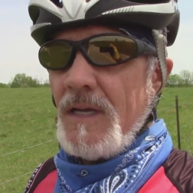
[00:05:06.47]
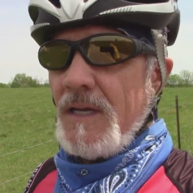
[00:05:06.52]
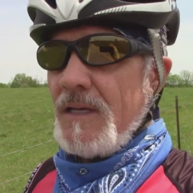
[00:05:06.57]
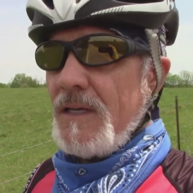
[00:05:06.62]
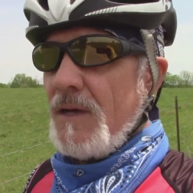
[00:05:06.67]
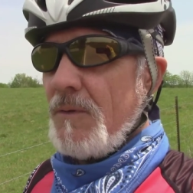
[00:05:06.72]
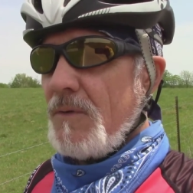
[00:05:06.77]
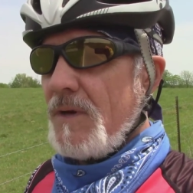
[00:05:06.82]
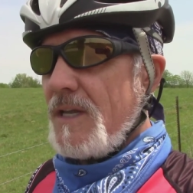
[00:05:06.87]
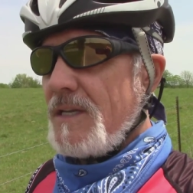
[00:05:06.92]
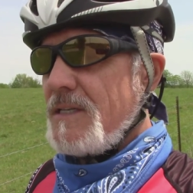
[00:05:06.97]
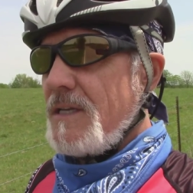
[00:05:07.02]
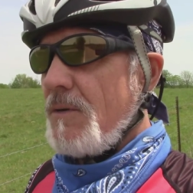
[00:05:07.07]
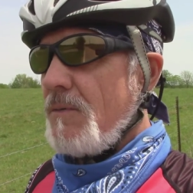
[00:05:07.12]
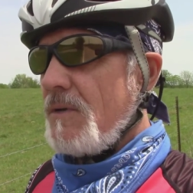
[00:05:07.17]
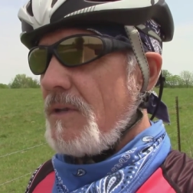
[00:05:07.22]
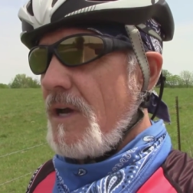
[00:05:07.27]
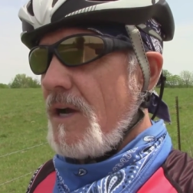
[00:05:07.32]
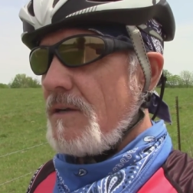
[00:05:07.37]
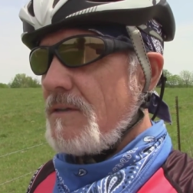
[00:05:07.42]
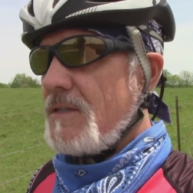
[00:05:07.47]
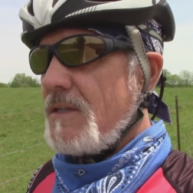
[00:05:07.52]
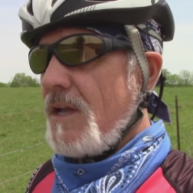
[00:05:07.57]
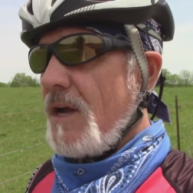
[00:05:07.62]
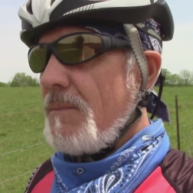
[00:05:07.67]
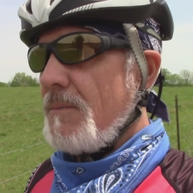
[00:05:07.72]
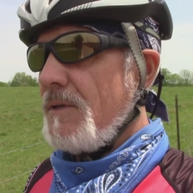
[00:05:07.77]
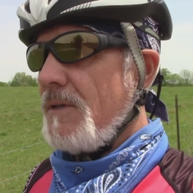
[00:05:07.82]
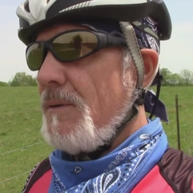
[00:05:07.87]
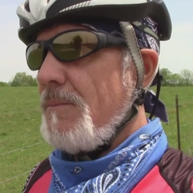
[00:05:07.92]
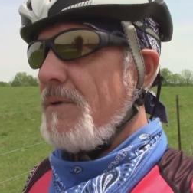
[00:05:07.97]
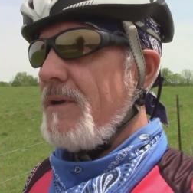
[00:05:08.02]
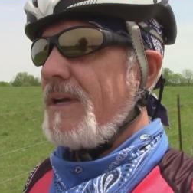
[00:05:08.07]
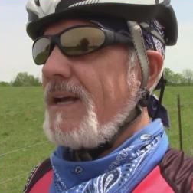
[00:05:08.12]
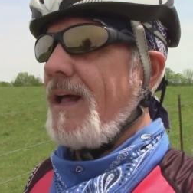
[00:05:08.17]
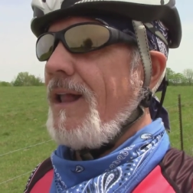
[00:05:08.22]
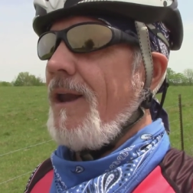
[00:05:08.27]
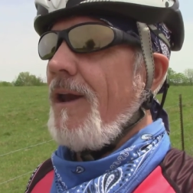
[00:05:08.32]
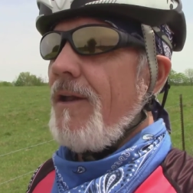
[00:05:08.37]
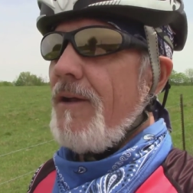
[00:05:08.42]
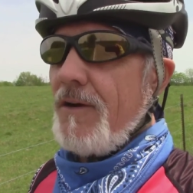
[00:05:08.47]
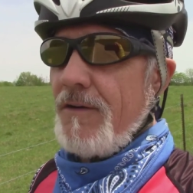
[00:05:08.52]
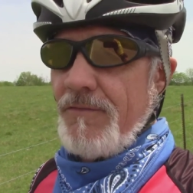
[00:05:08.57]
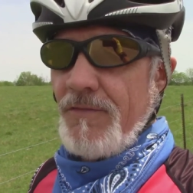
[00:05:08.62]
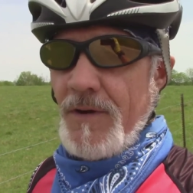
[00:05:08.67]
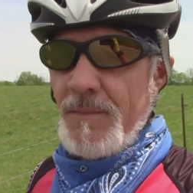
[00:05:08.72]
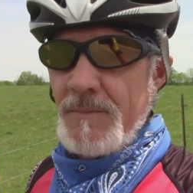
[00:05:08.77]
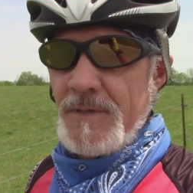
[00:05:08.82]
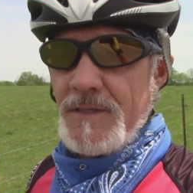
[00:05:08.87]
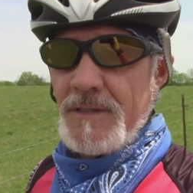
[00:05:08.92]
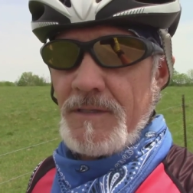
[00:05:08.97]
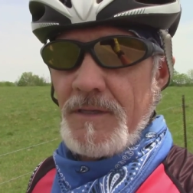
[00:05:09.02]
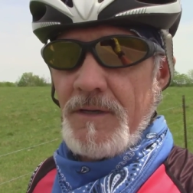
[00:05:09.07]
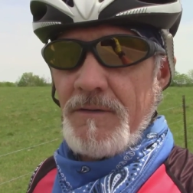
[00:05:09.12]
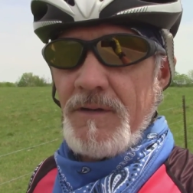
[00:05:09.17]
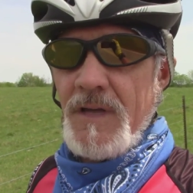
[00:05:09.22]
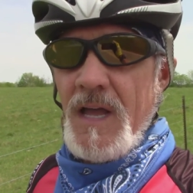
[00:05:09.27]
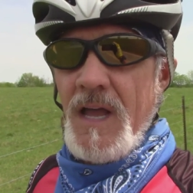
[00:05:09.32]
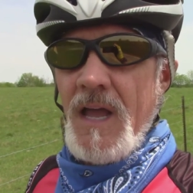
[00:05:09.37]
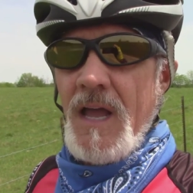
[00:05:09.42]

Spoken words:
Now, when I say without stopping, let me clarify myself.